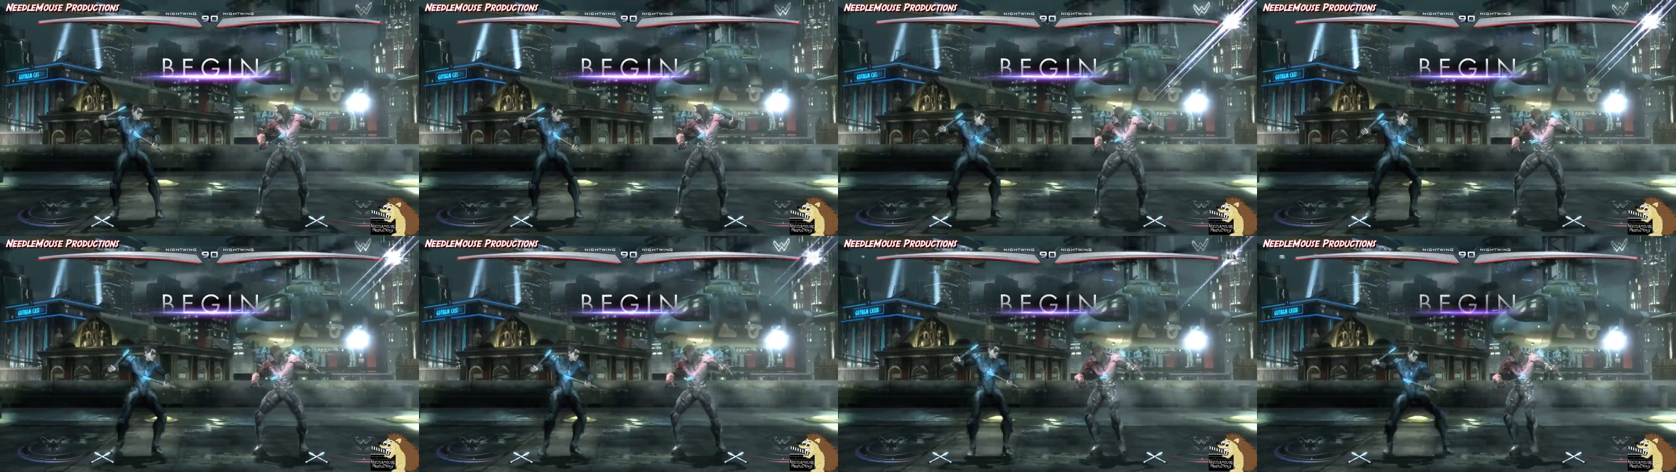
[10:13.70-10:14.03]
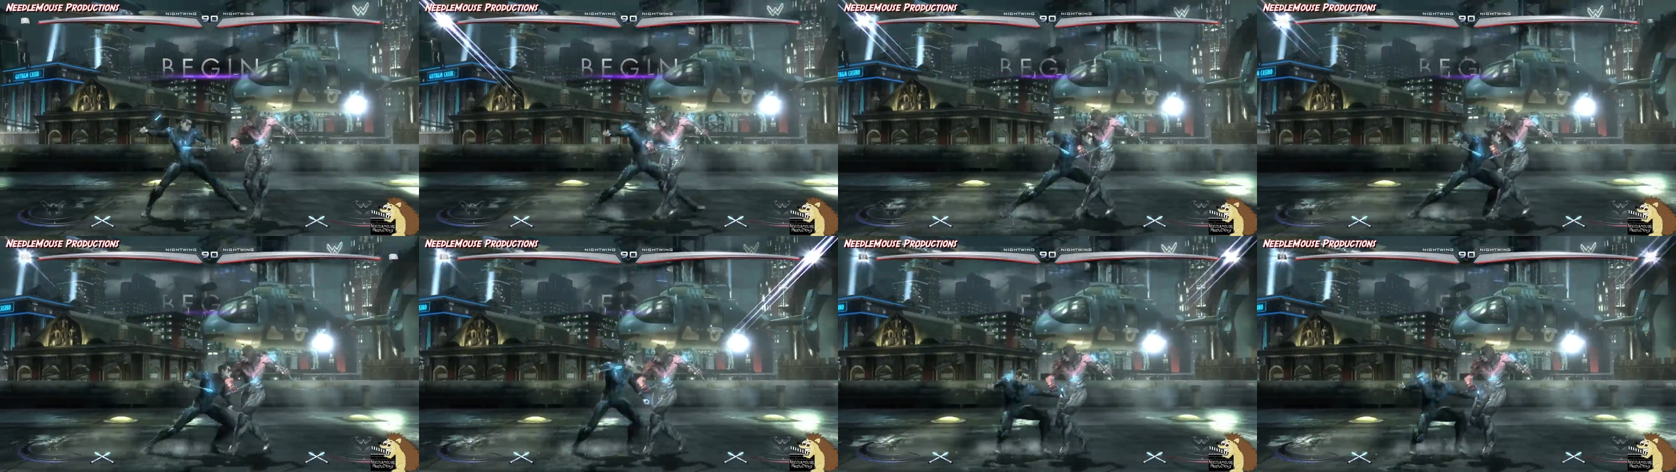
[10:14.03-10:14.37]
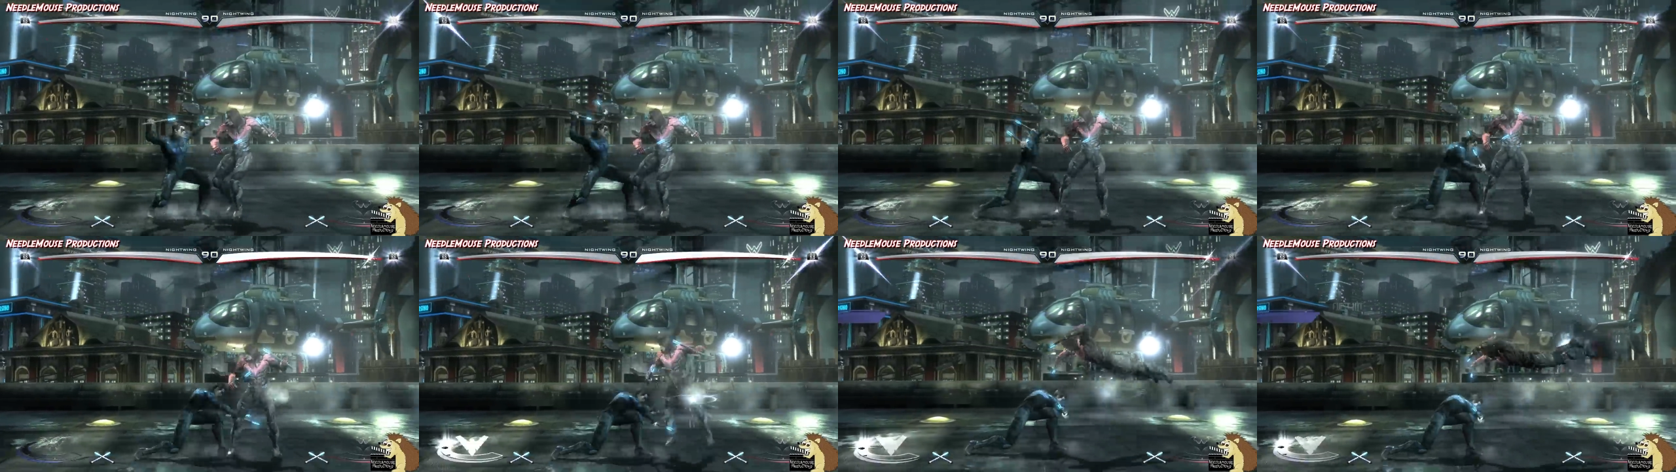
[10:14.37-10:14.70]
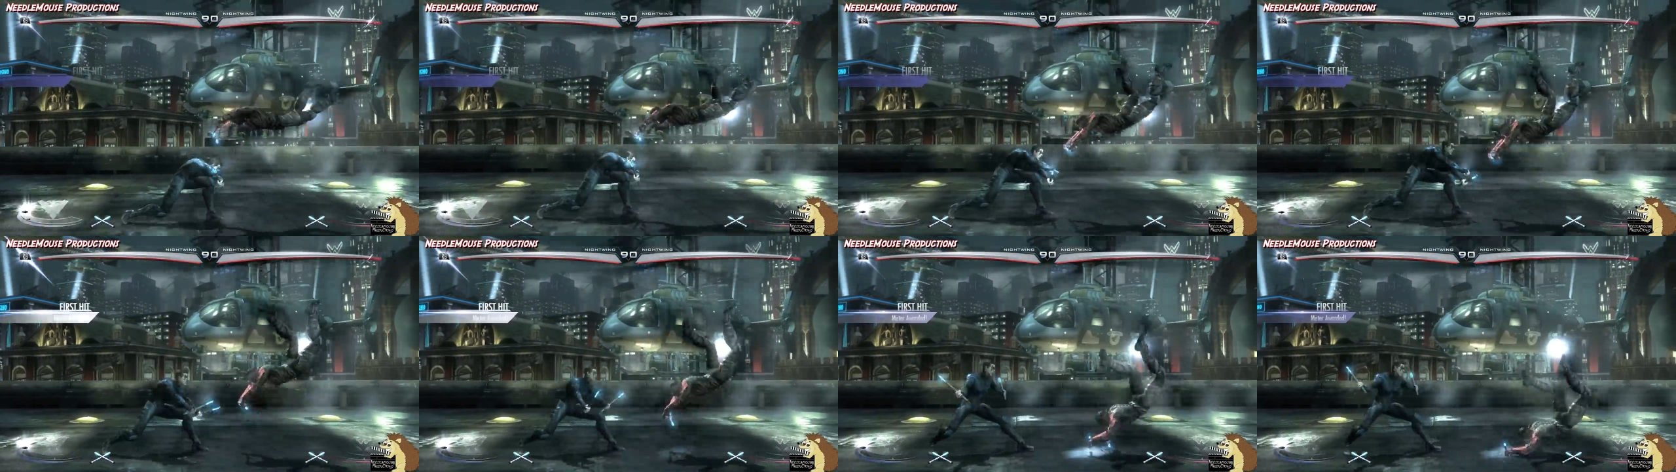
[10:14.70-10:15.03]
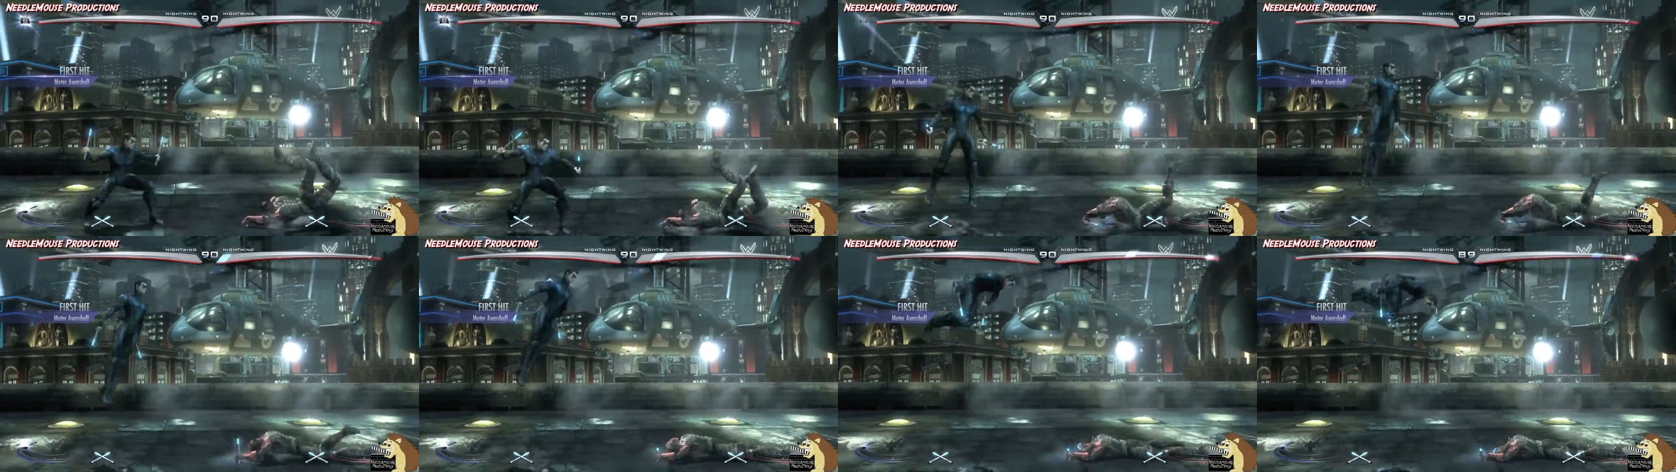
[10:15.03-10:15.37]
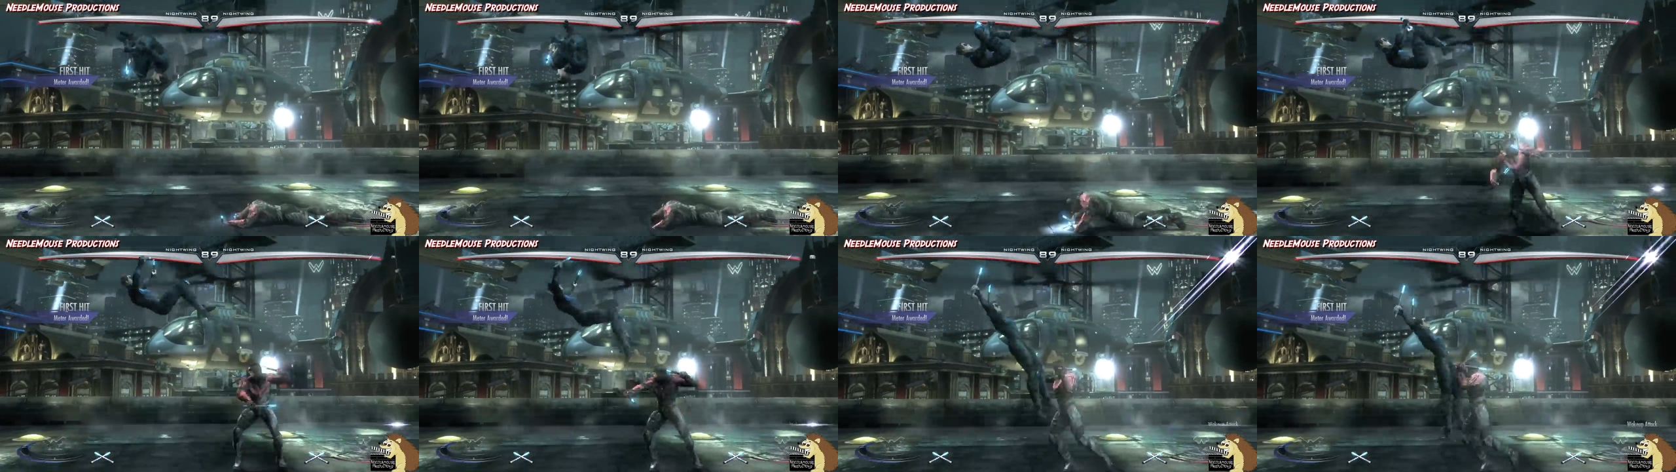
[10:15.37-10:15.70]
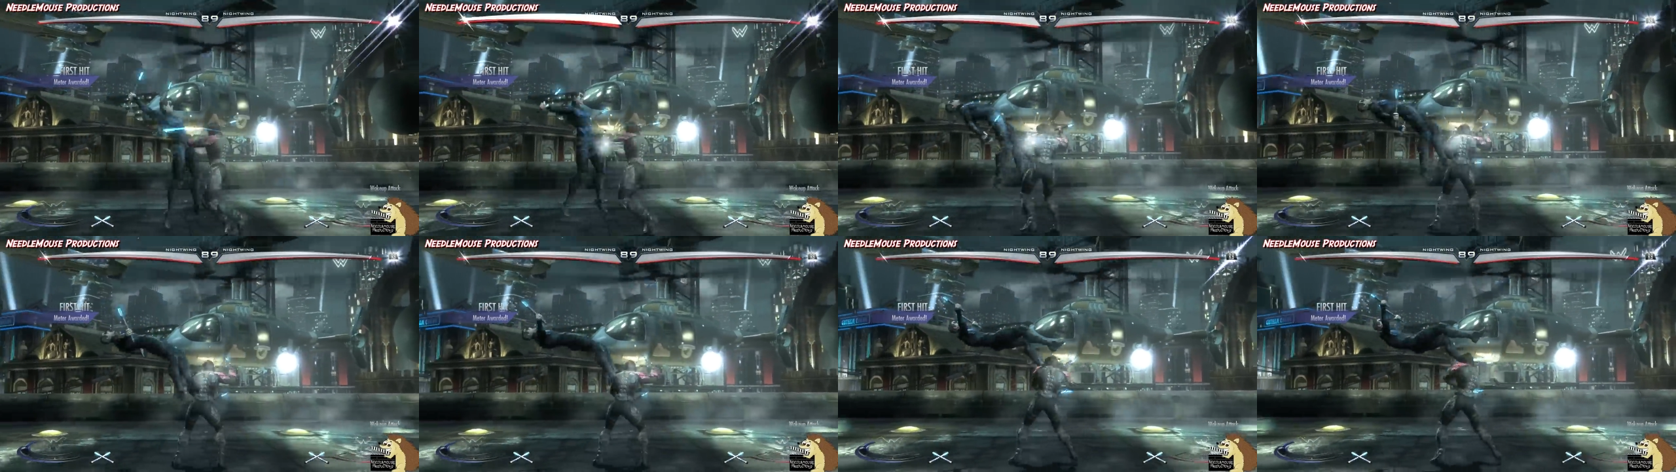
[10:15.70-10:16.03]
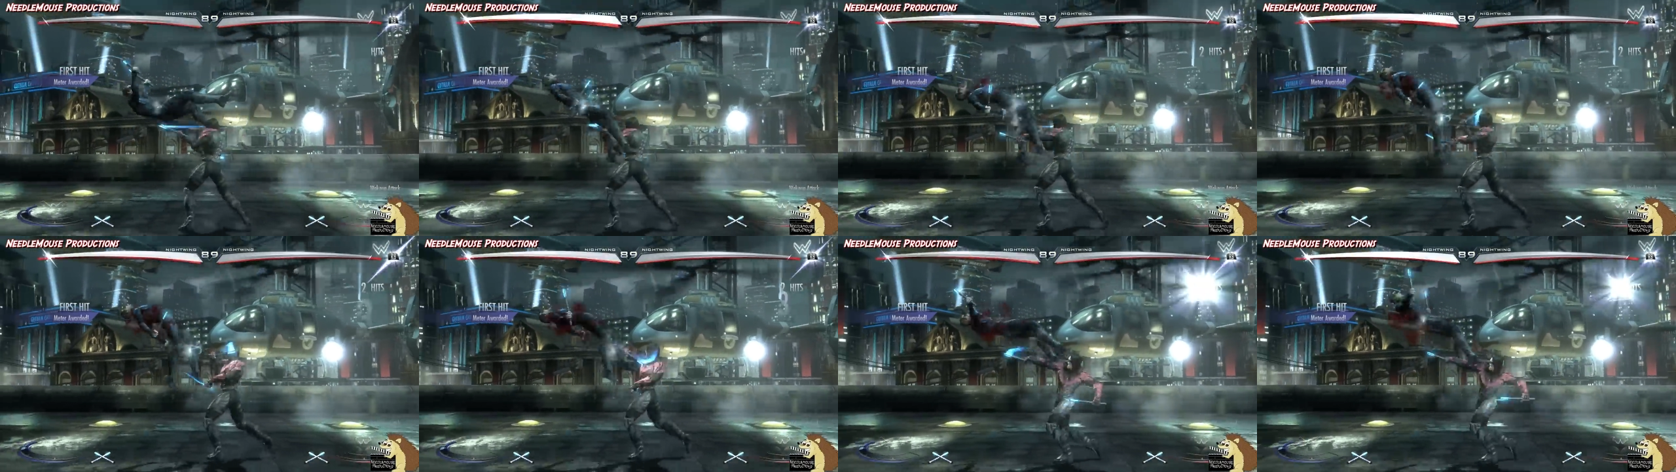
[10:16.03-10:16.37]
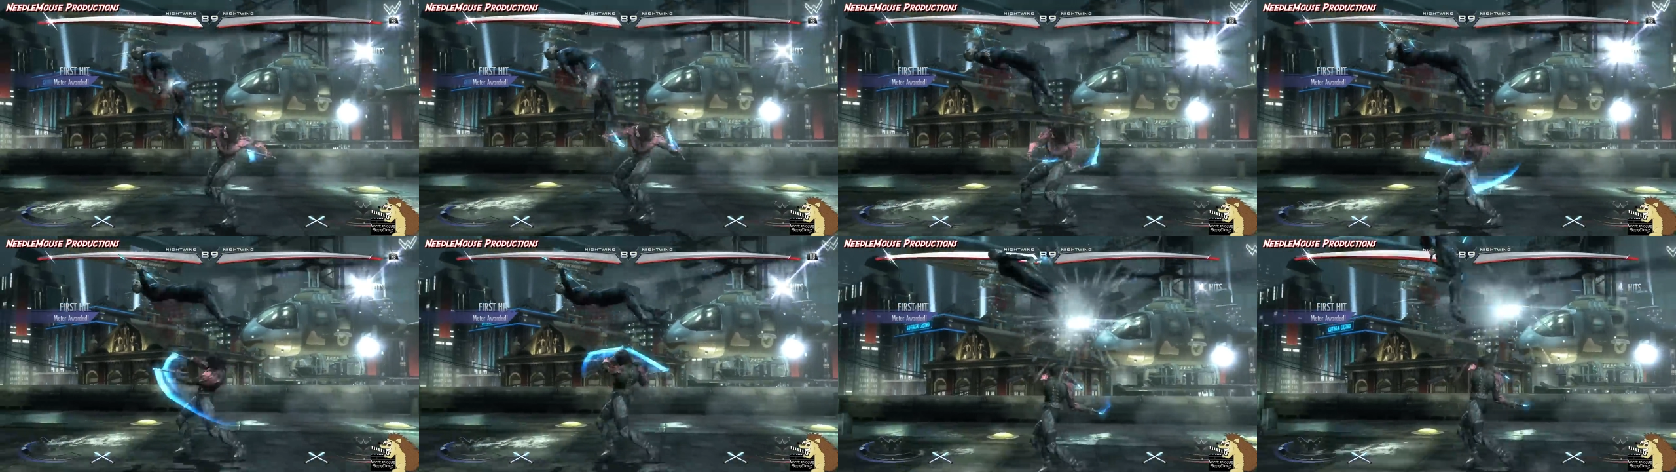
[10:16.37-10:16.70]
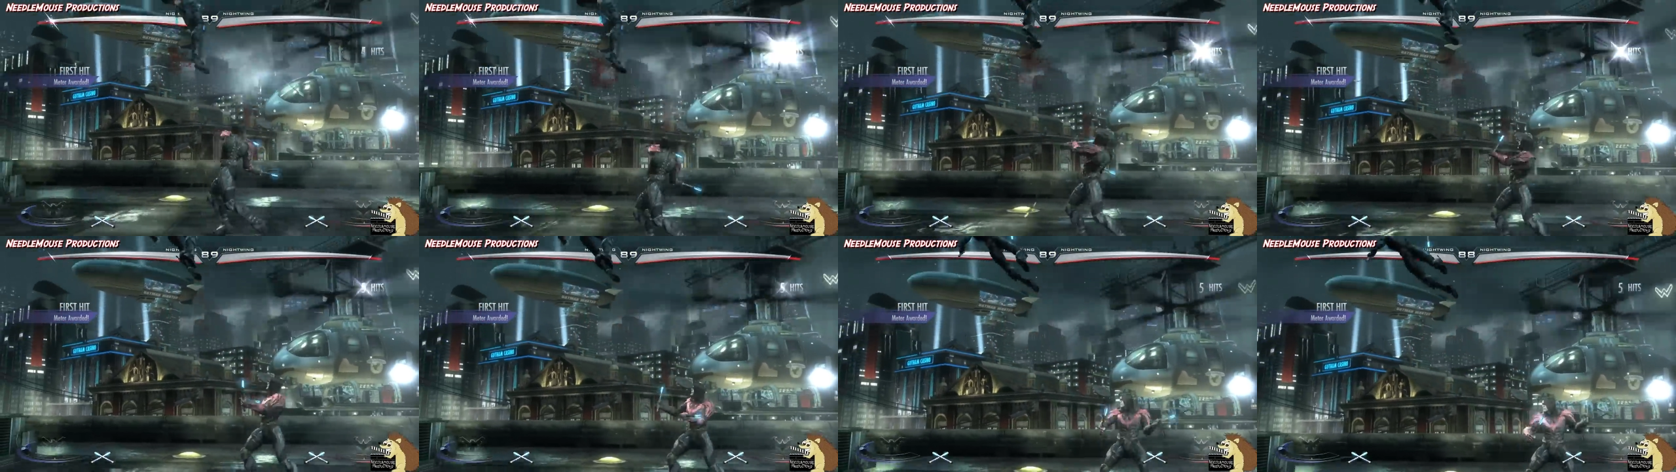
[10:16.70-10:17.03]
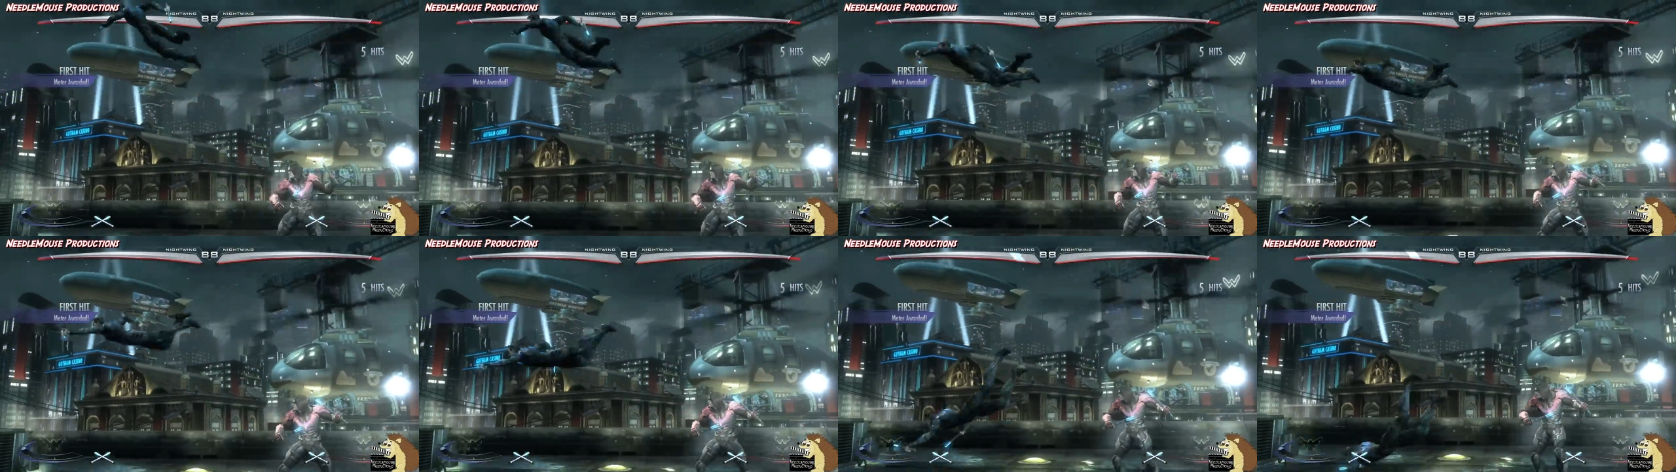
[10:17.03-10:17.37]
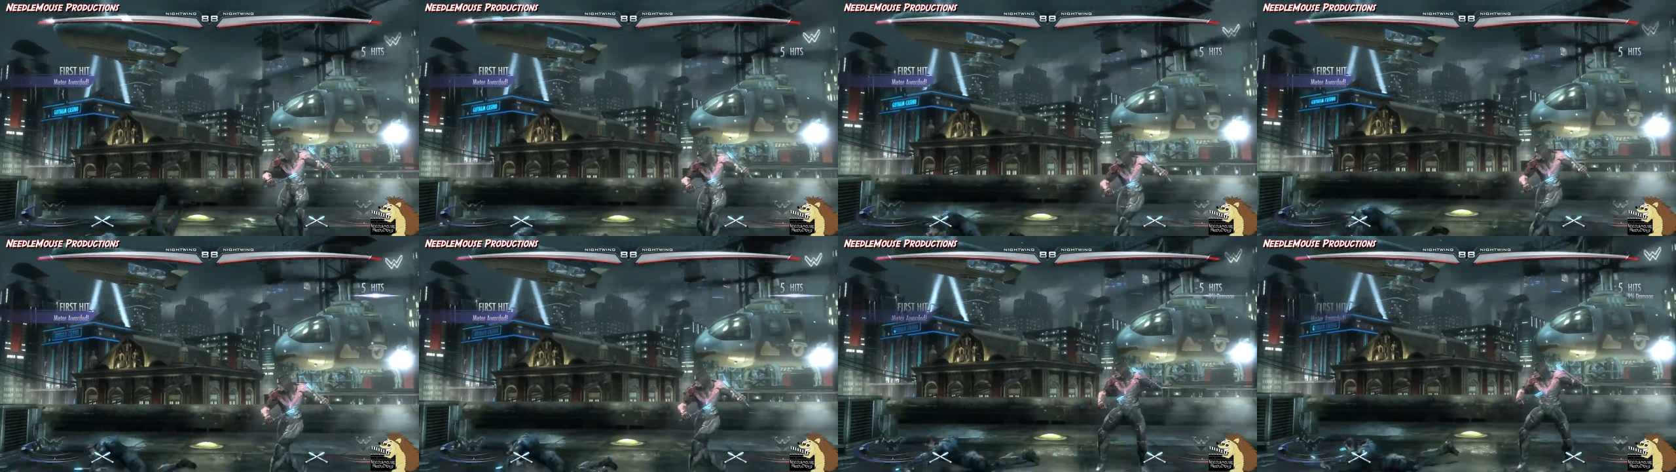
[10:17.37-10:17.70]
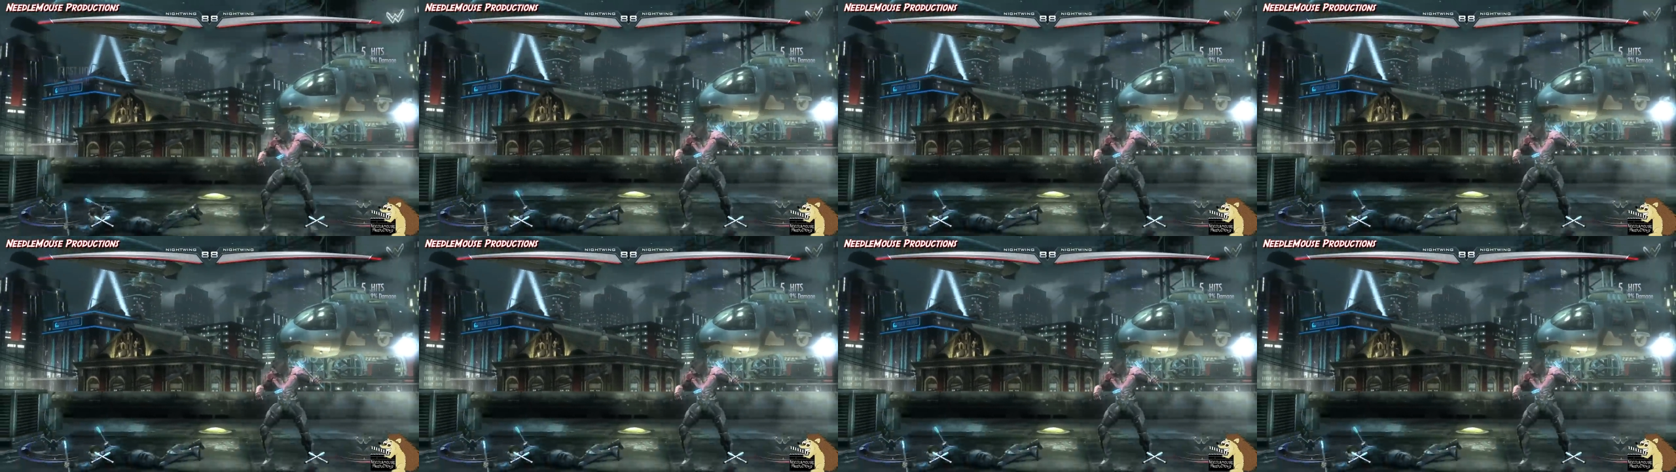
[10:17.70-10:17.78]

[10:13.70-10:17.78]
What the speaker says: [unreadable: no face in view]